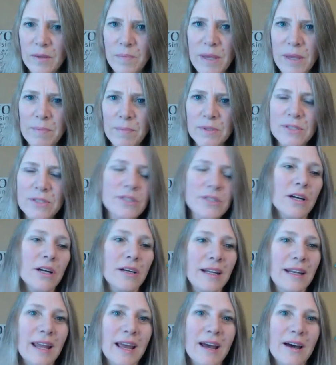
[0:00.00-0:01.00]
people
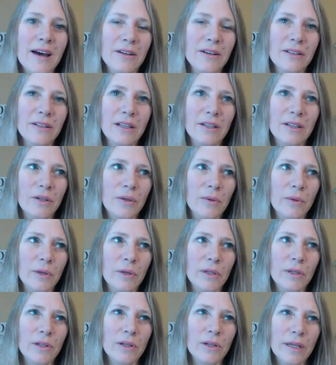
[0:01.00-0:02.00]
starting out and who are
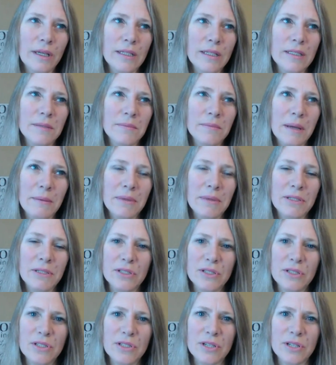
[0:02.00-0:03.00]
looking to maybe
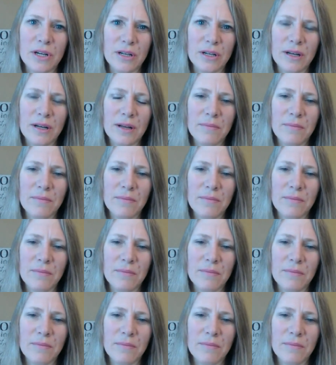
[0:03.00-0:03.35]
just start